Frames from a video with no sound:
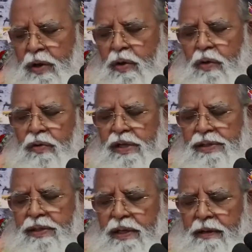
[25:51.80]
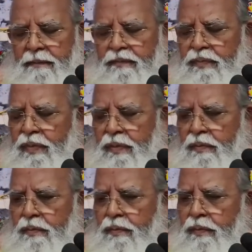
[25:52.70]
You know, this
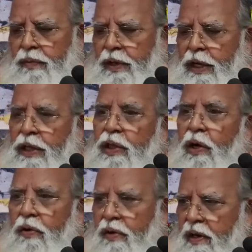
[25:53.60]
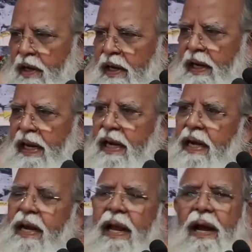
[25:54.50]
Indore in
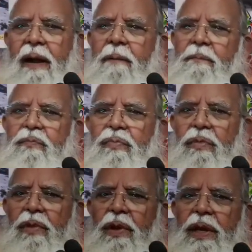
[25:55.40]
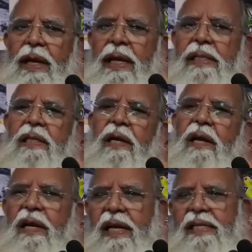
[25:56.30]
India is the
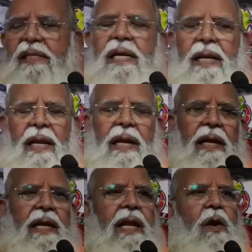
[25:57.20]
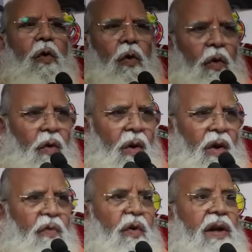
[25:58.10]
cleanest city in a row
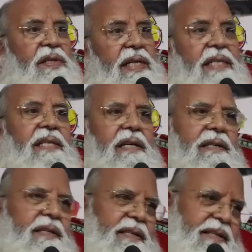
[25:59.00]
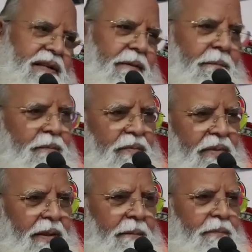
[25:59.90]
for 6 years.
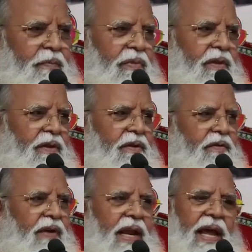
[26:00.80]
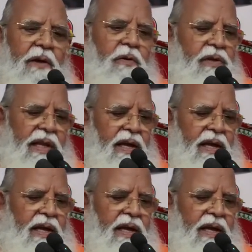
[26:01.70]
When I go